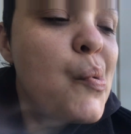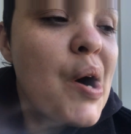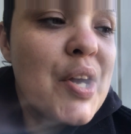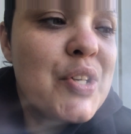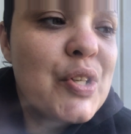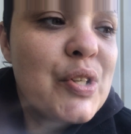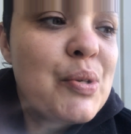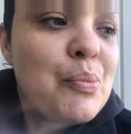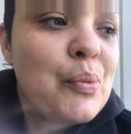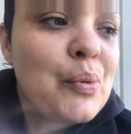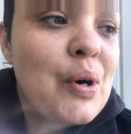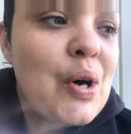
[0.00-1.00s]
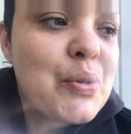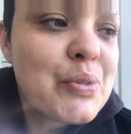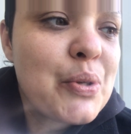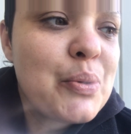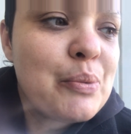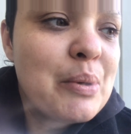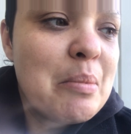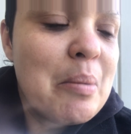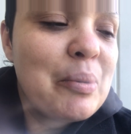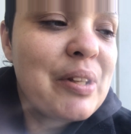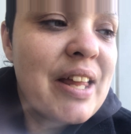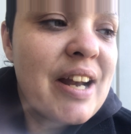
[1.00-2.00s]
I should also
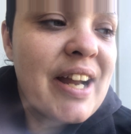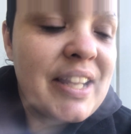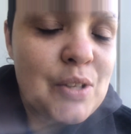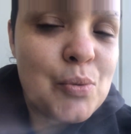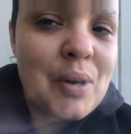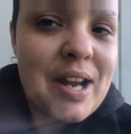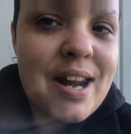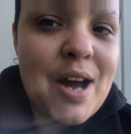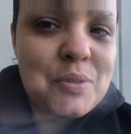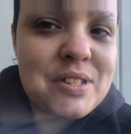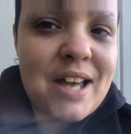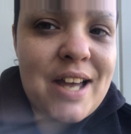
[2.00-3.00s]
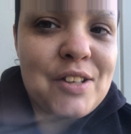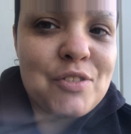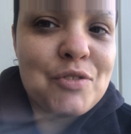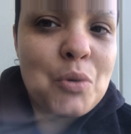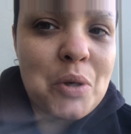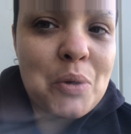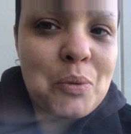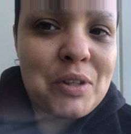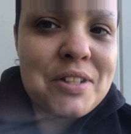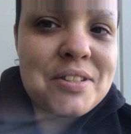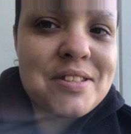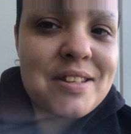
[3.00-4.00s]
remember that I can write outside of
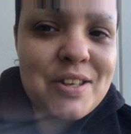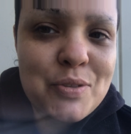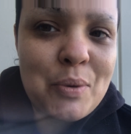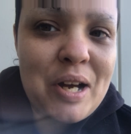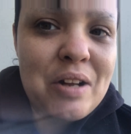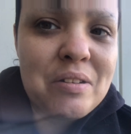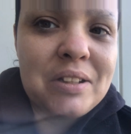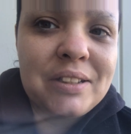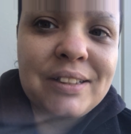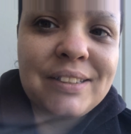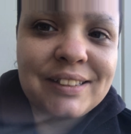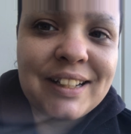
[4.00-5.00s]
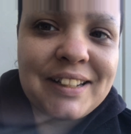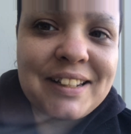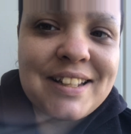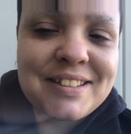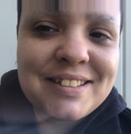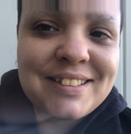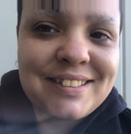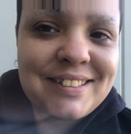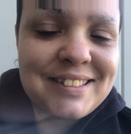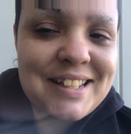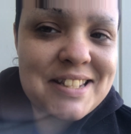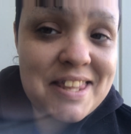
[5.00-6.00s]
4TheWords as well. Like that's
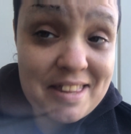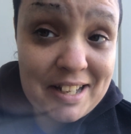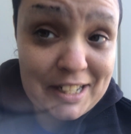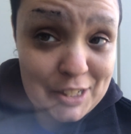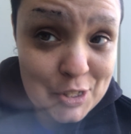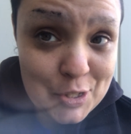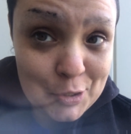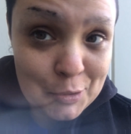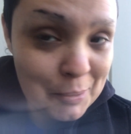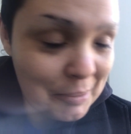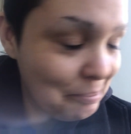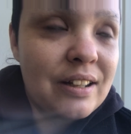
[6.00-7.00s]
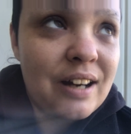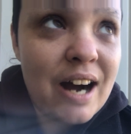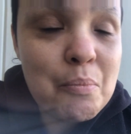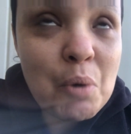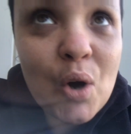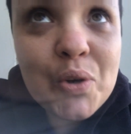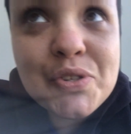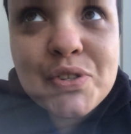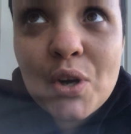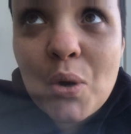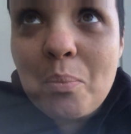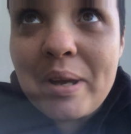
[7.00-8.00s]
that's a thing I can do. I'm
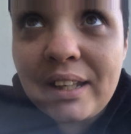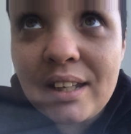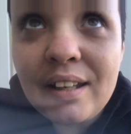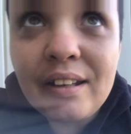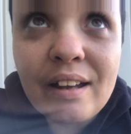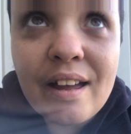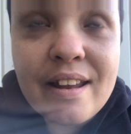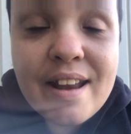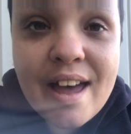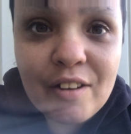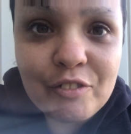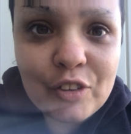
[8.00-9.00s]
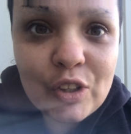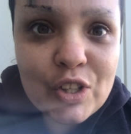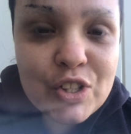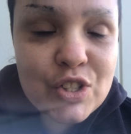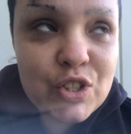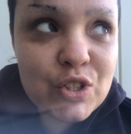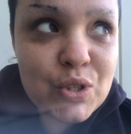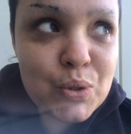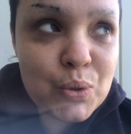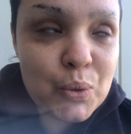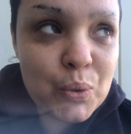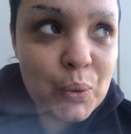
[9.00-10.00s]
also making an effort
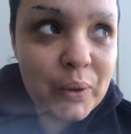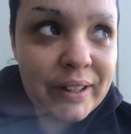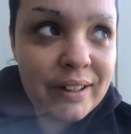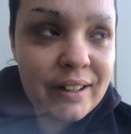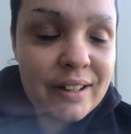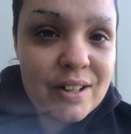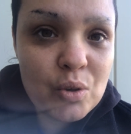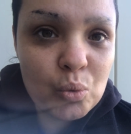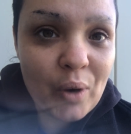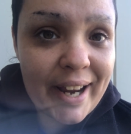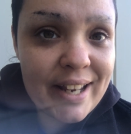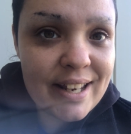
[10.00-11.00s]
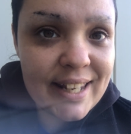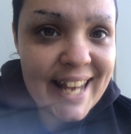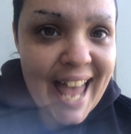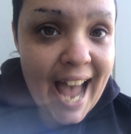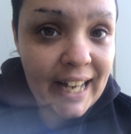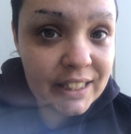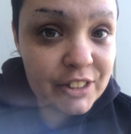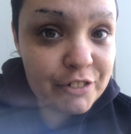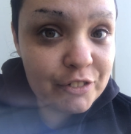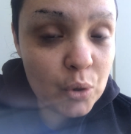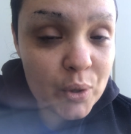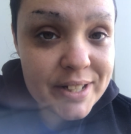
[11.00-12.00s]
to write in active
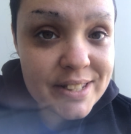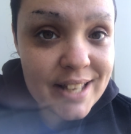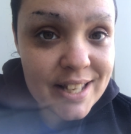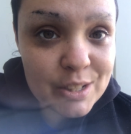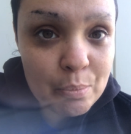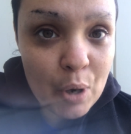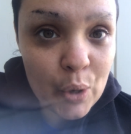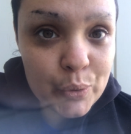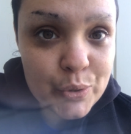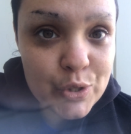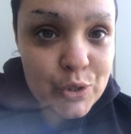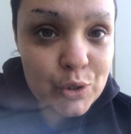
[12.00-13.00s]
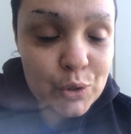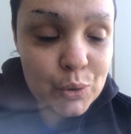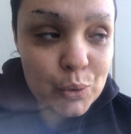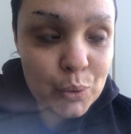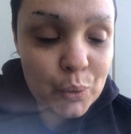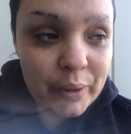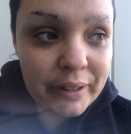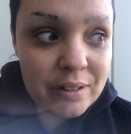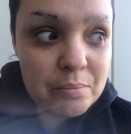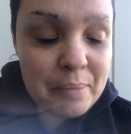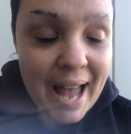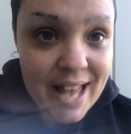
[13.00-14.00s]
voice as opposed to
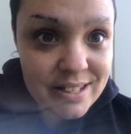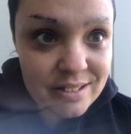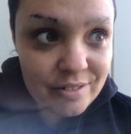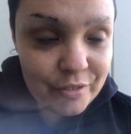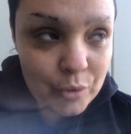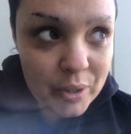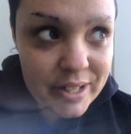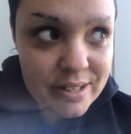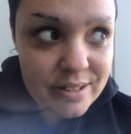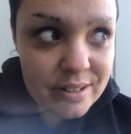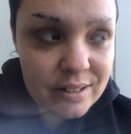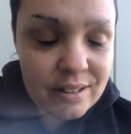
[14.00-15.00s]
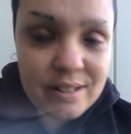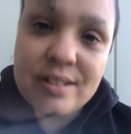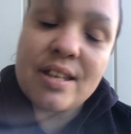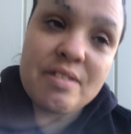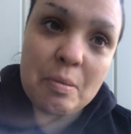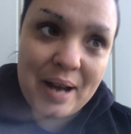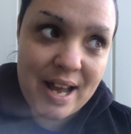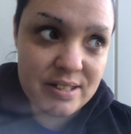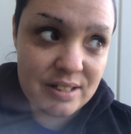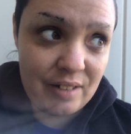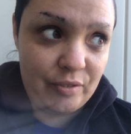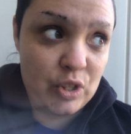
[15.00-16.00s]
passive voice because in the
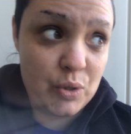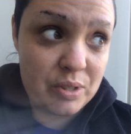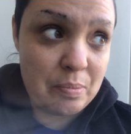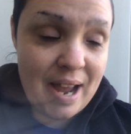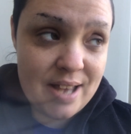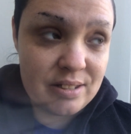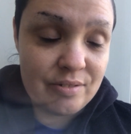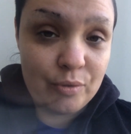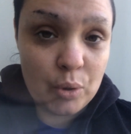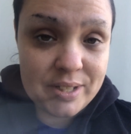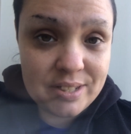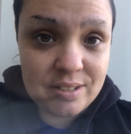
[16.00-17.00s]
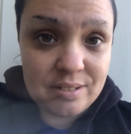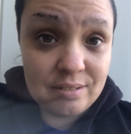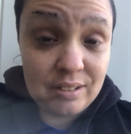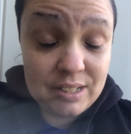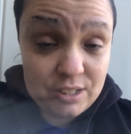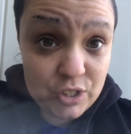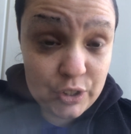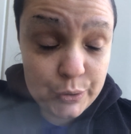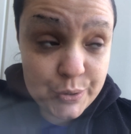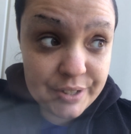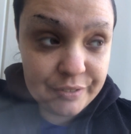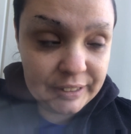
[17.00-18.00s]
past I've used passive voice
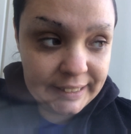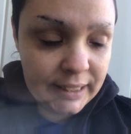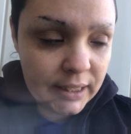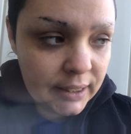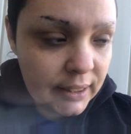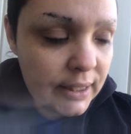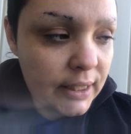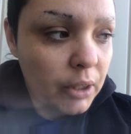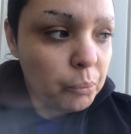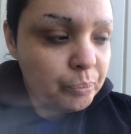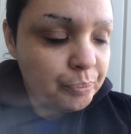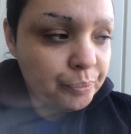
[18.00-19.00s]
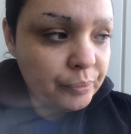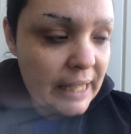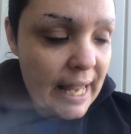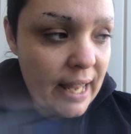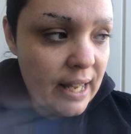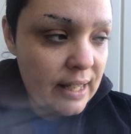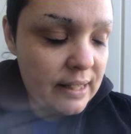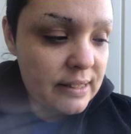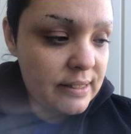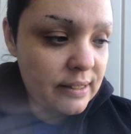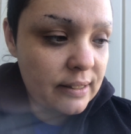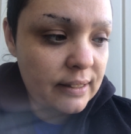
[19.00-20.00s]
exclusively and